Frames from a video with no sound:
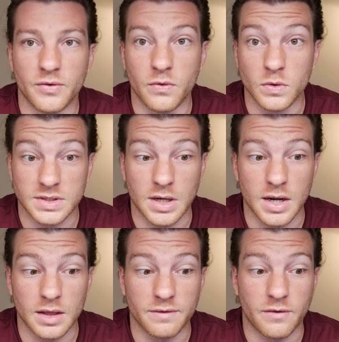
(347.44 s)
Before
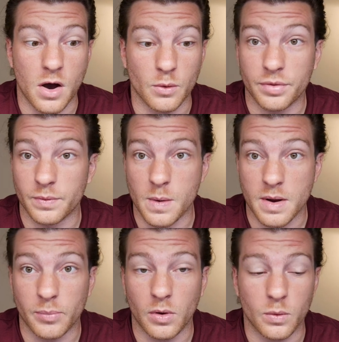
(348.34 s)
starting the final three
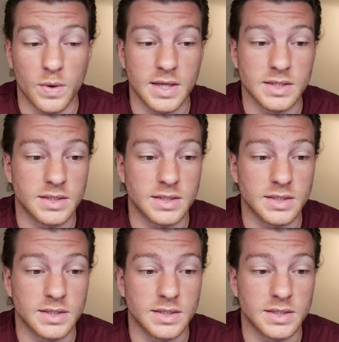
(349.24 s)
week block, we can